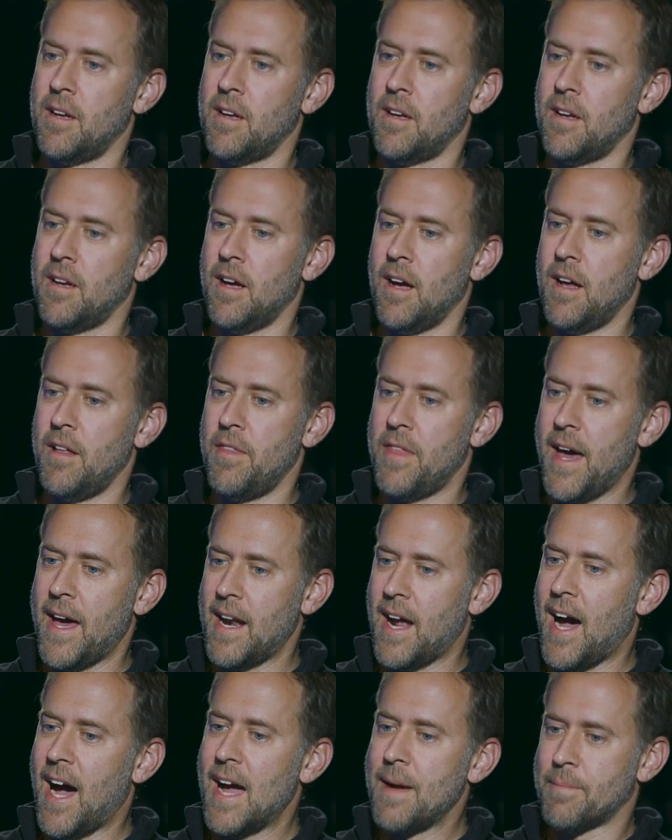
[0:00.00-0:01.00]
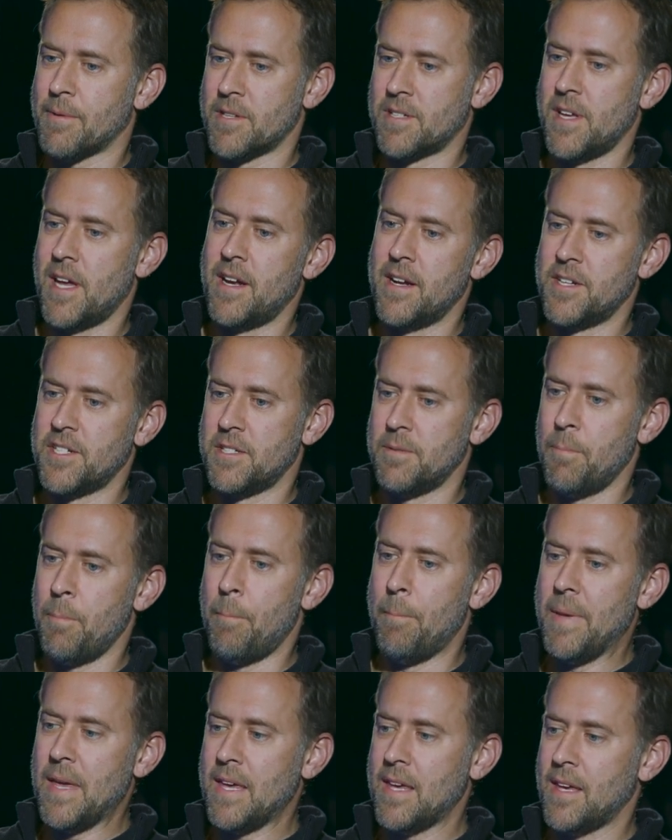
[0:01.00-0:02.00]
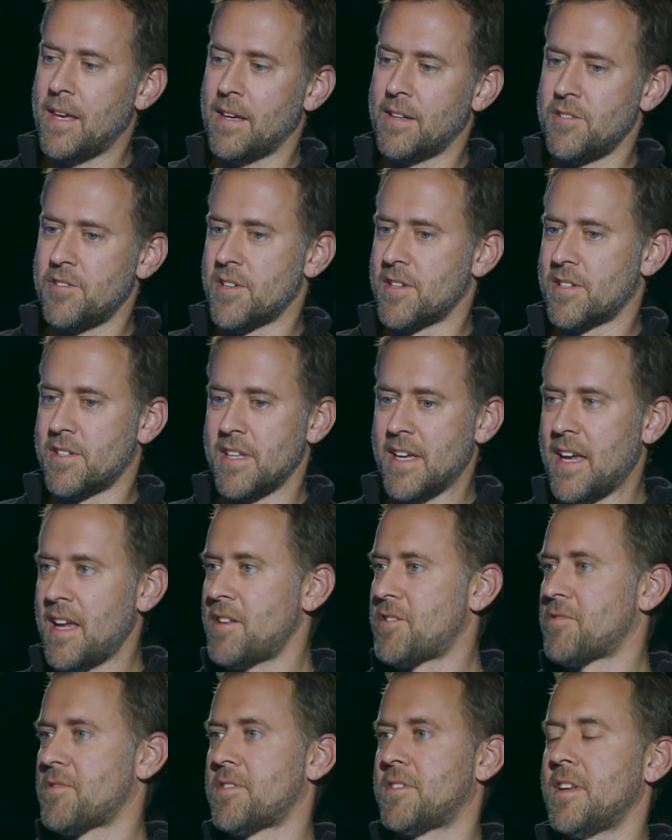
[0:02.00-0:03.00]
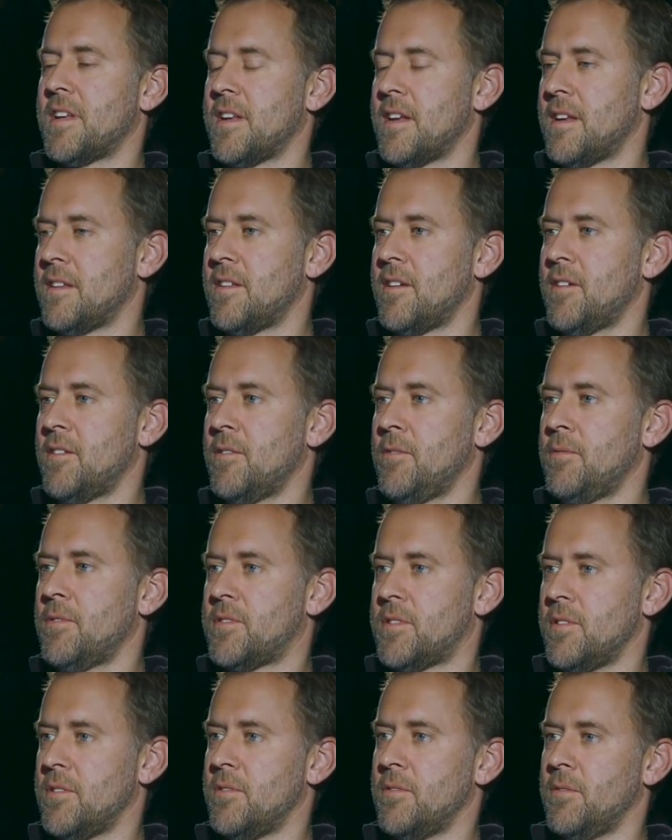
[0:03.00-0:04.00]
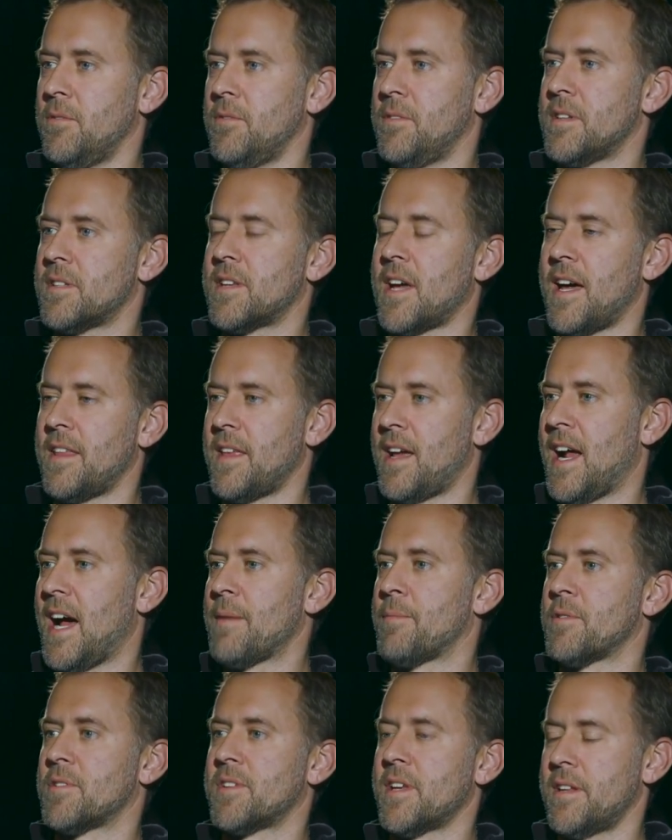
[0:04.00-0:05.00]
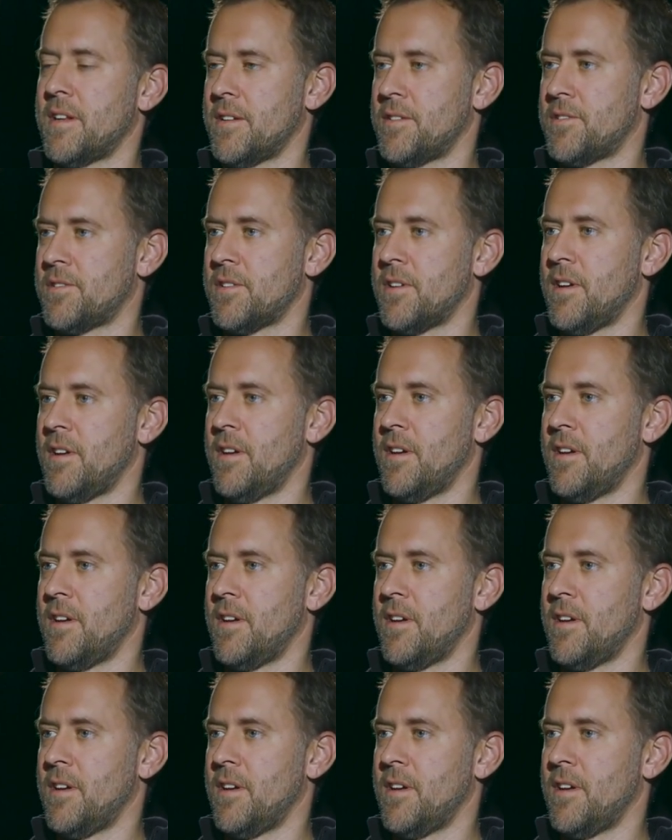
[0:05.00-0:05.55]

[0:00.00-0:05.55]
that high percentage being just interested in you to that high percentage